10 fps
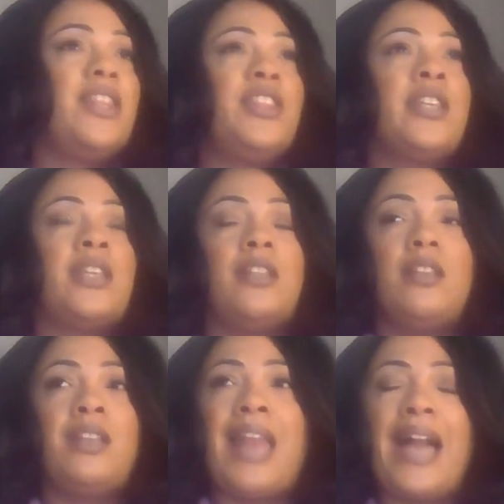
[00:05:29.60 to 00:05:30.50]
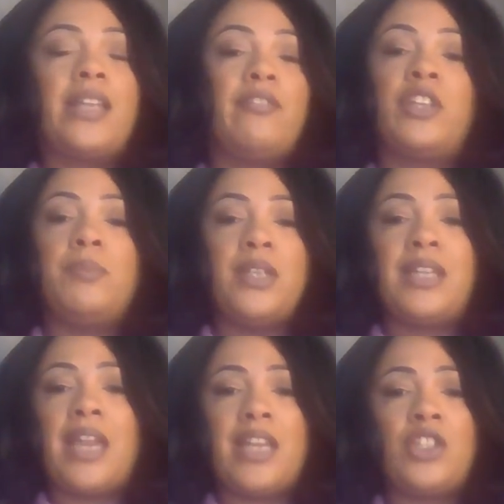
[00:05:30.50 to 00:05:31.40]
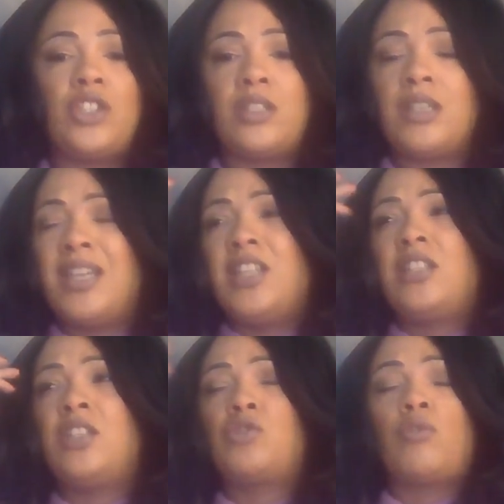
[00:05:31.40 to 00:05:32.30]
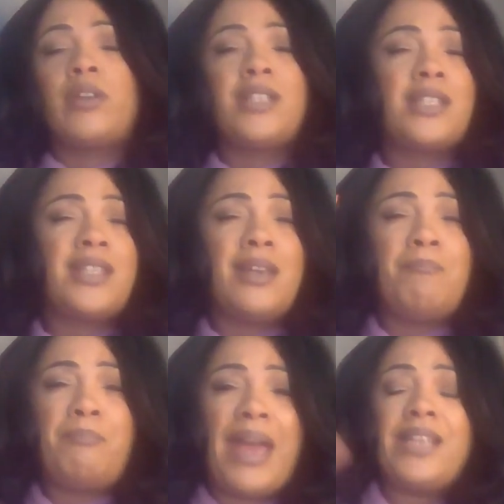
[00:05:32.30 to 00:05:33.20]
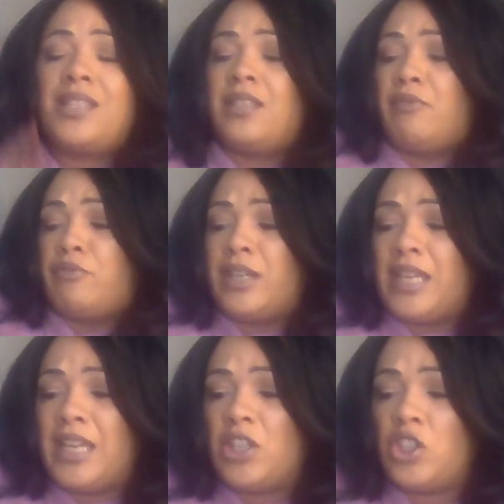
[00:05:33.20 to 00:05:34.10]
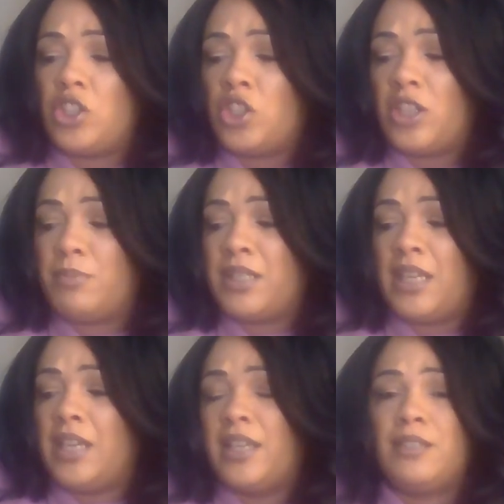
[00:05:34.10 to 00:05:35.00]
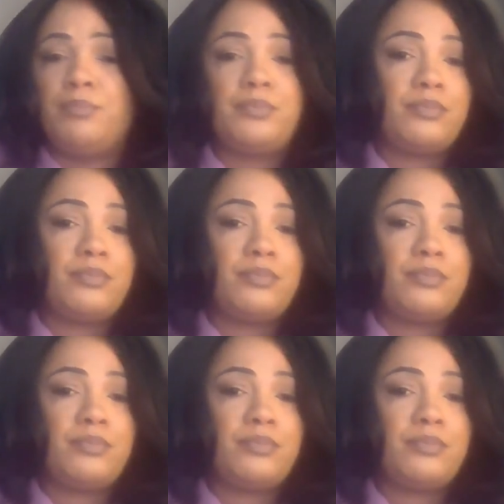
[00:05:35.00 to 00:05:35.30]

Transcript: The lack of communication destroys the best of relationships here.